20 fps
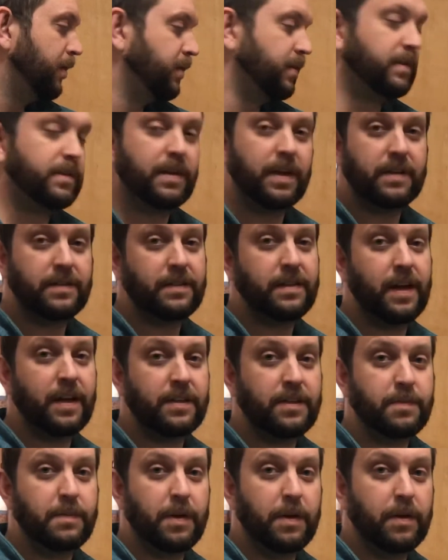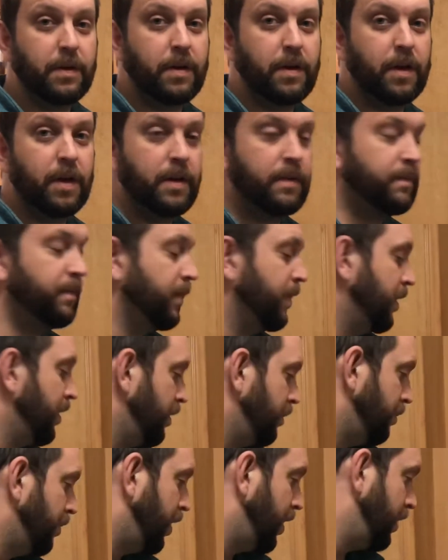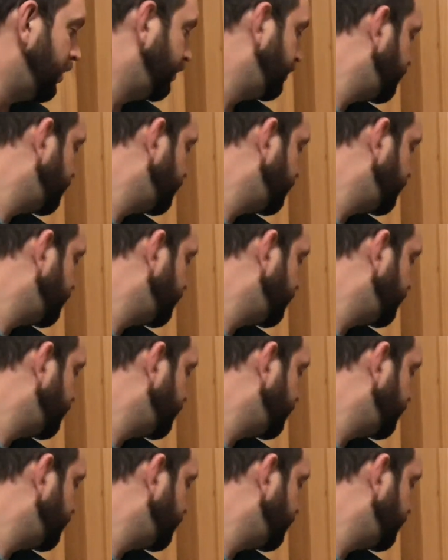Does not smell good, but